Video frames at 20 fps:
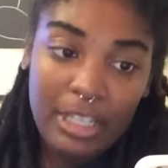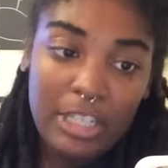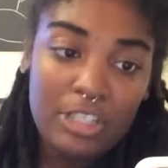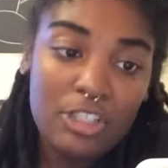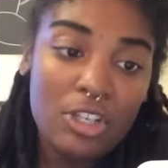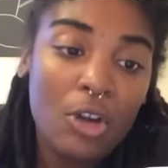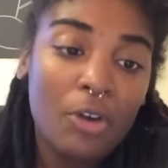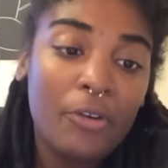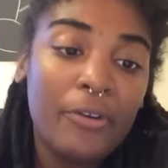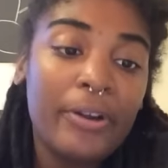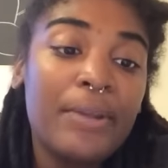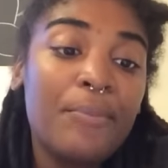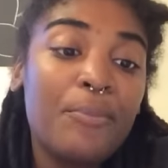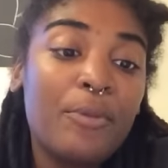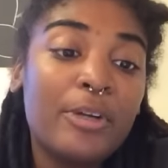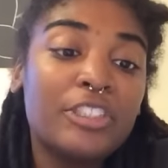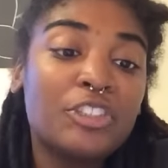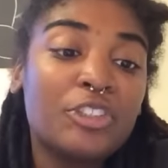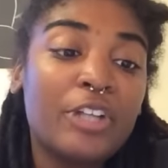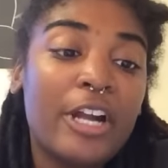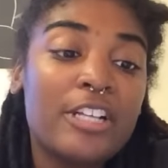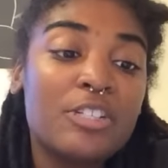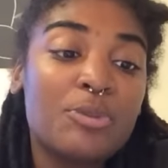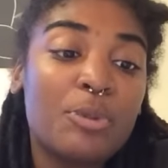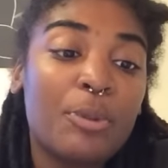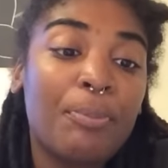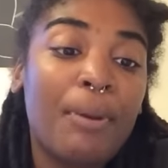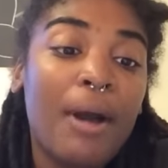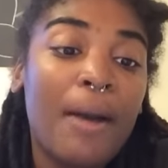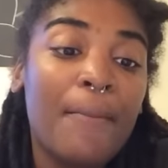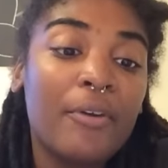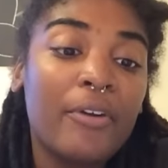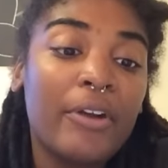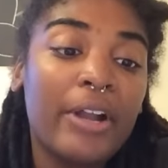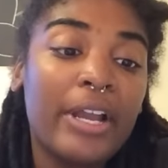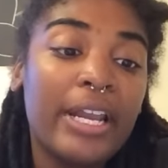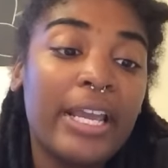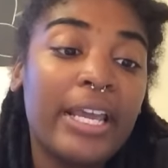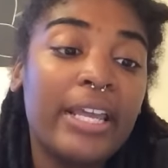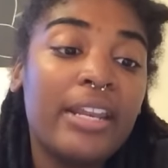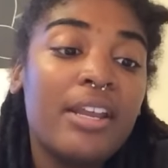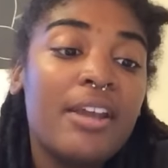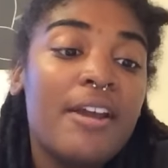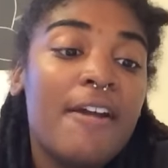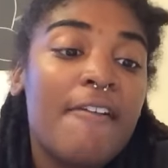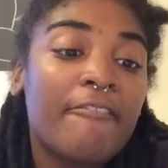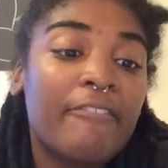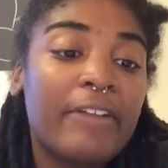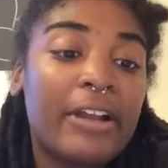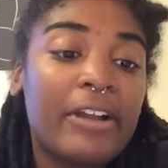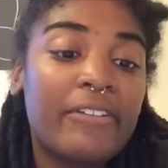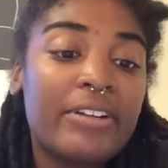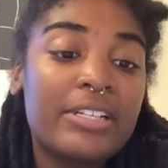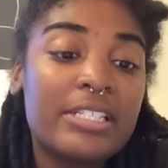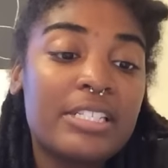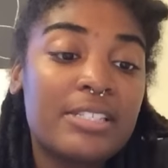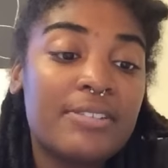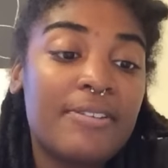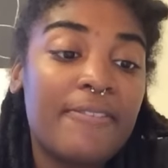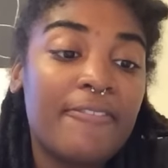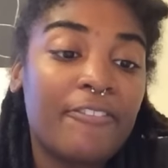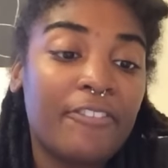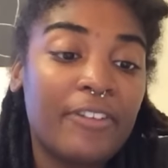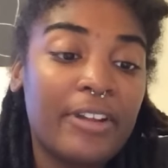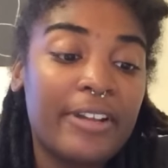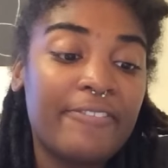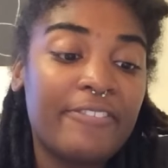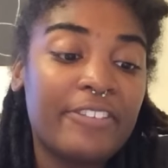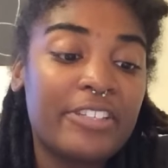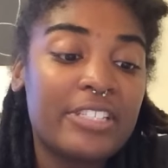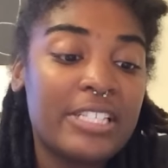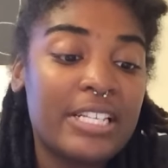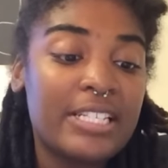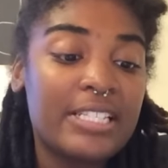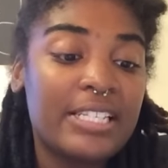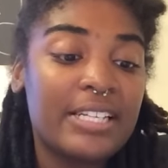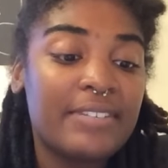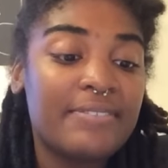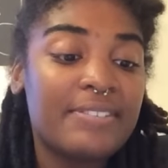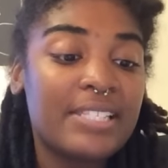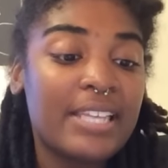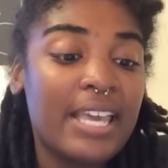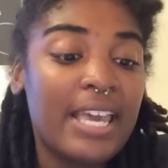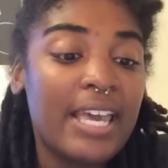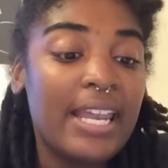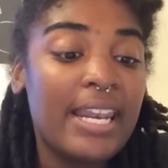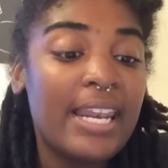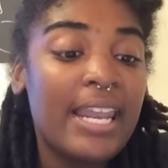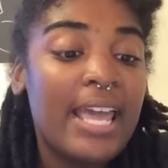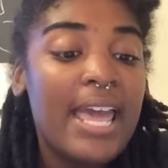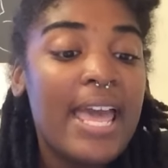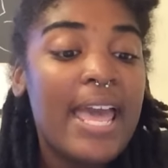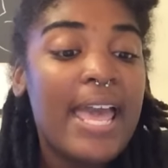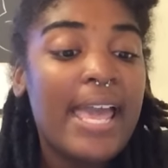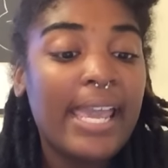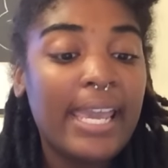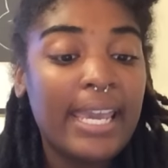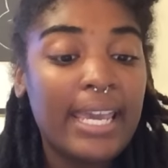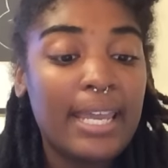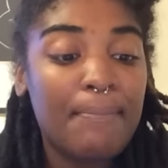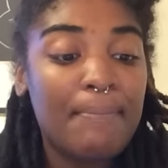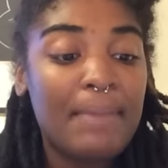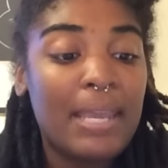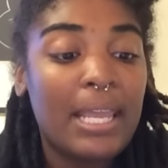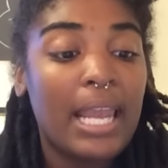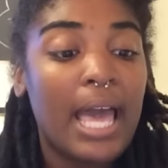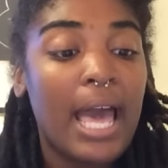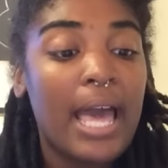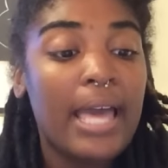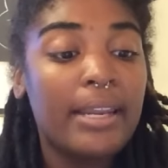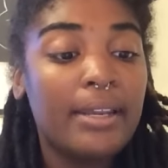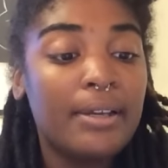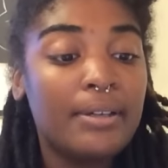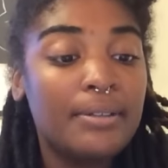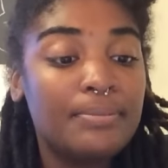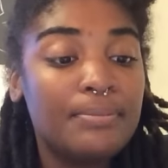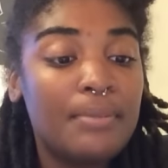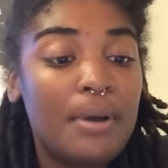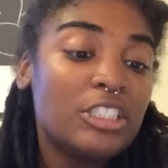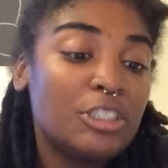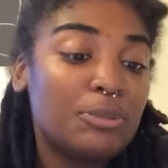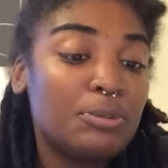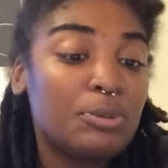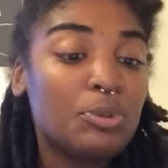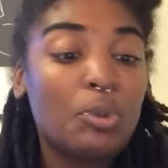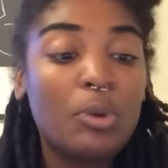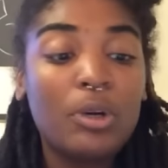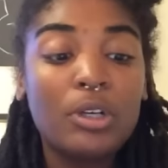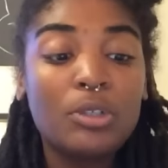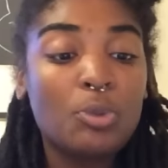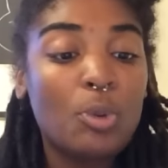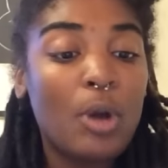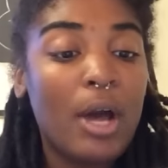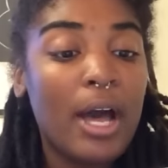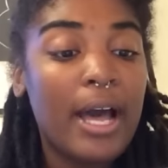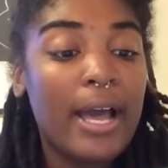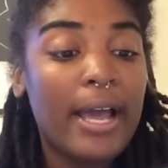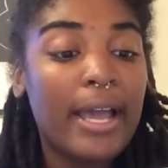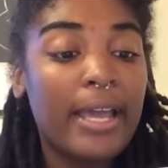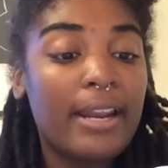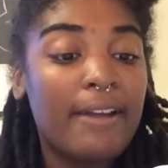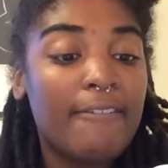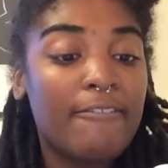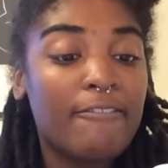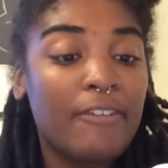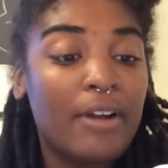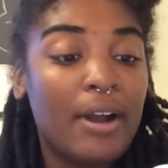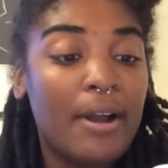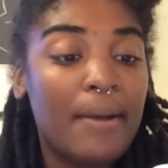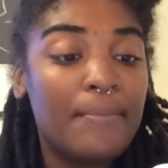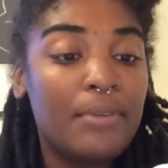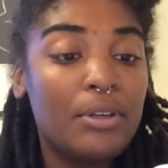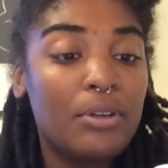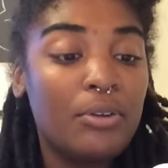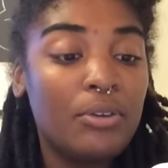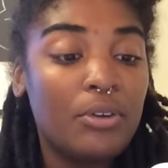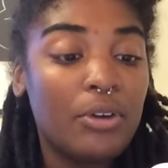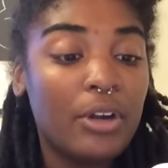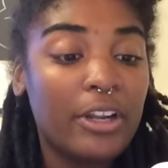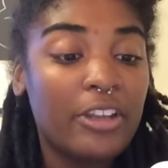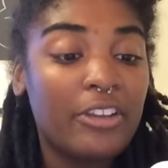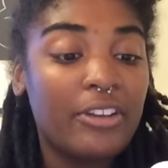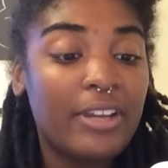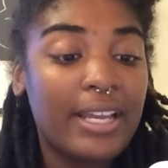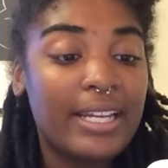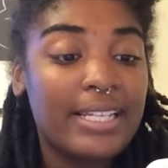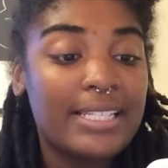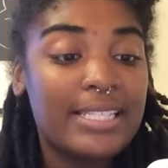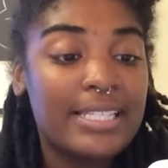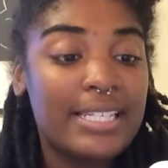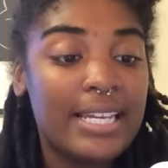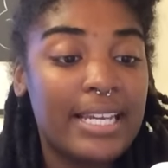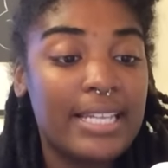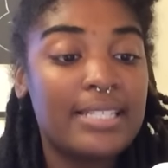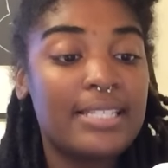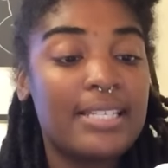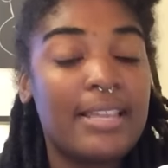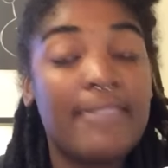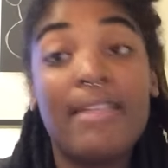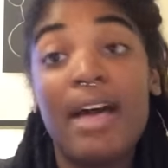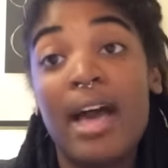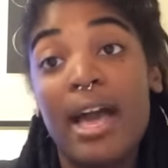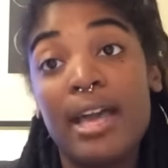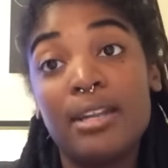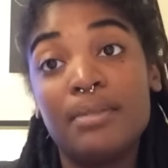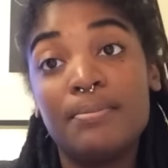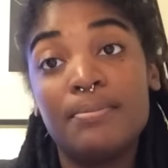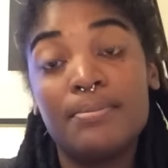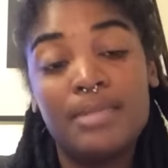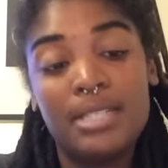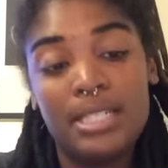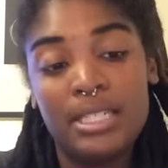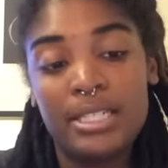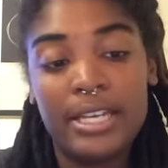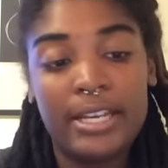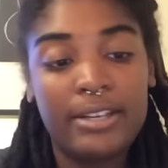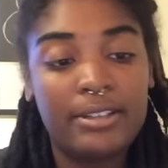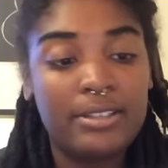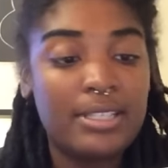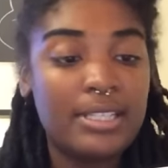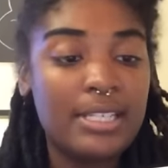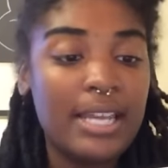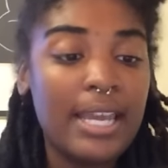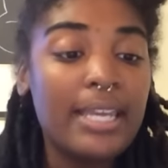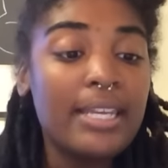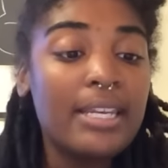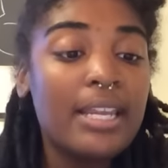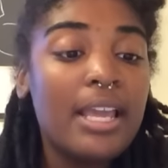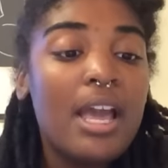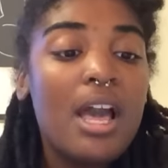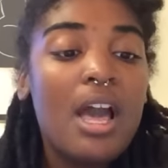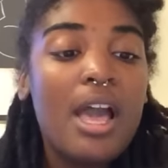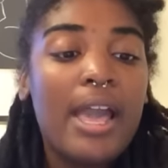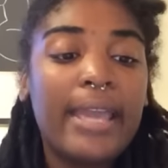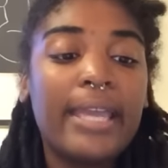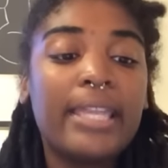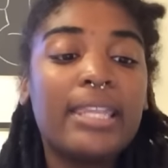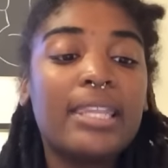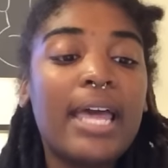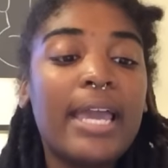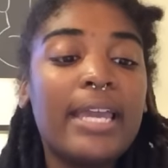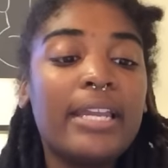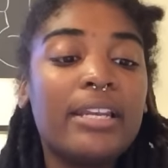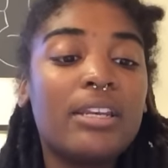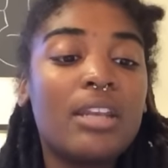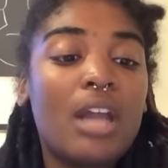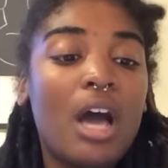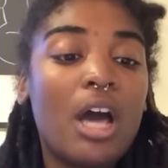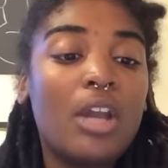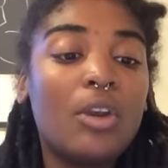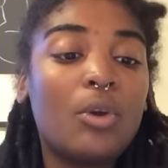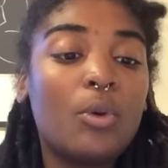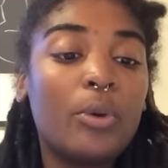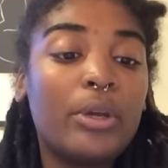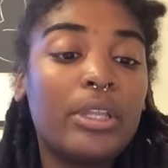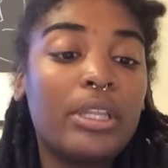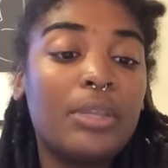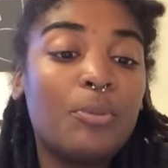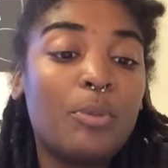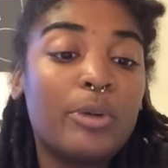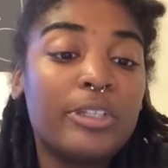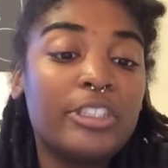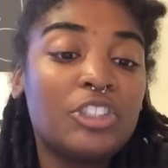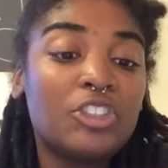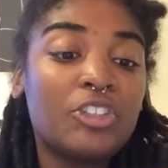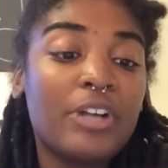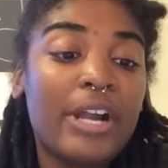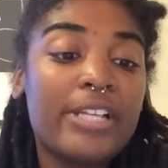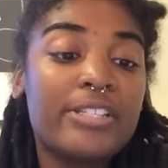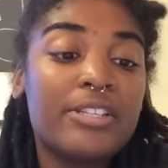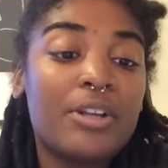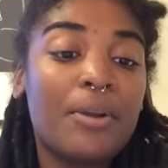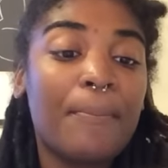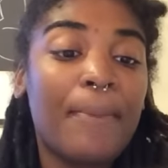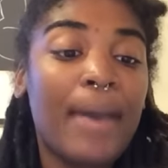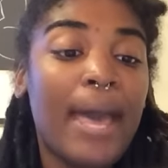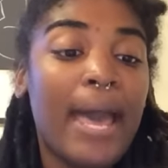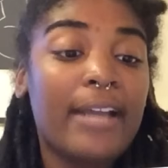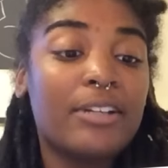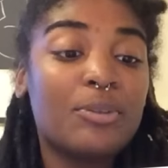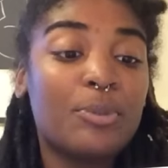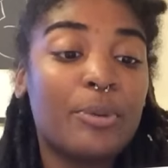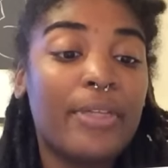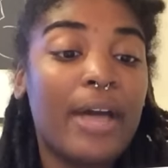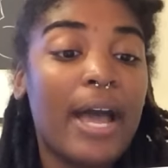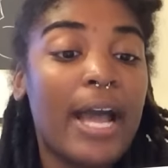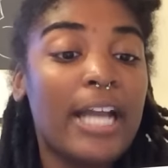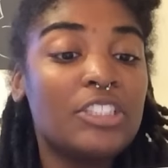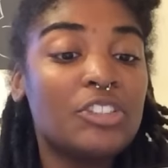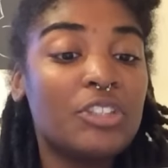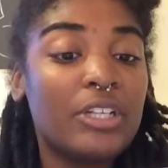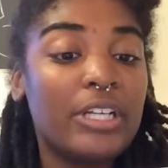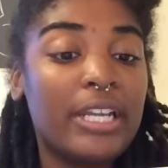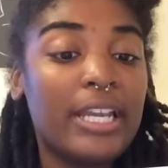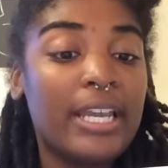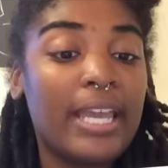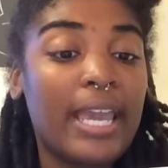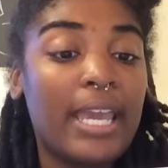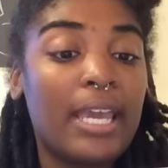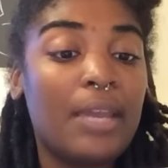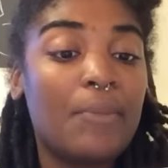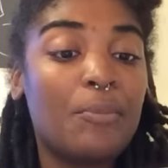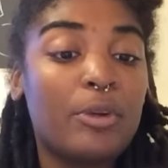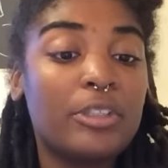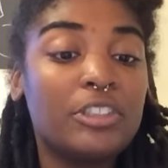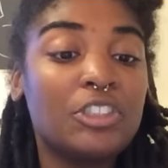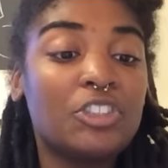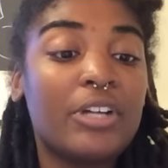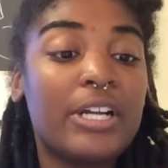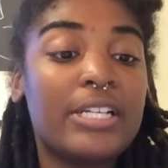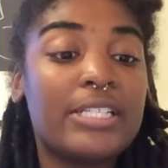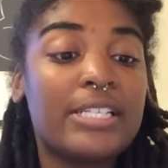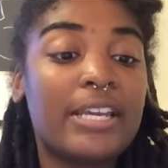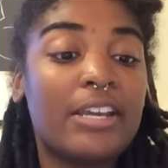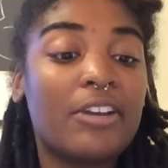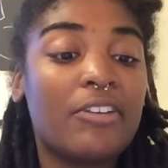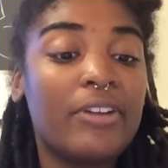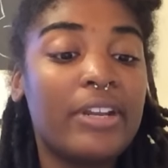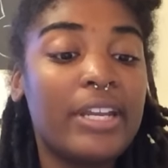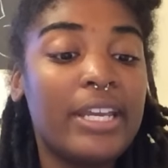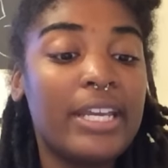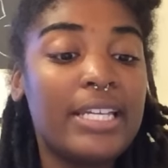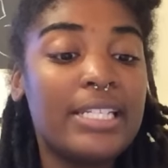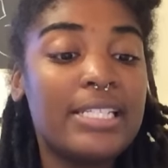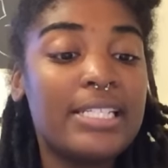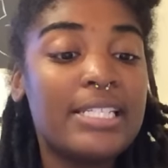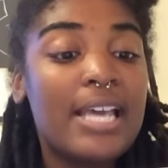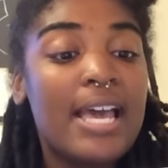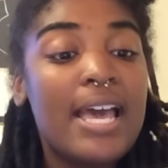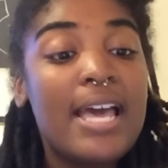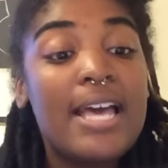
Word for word: so cream moisturizer with pomegranate fragrance free for sensitive skin handmade item ships worldwide from new york united states and the item details state a light, non-oily moisturizer packed with hydrating and moisturizing ingredients.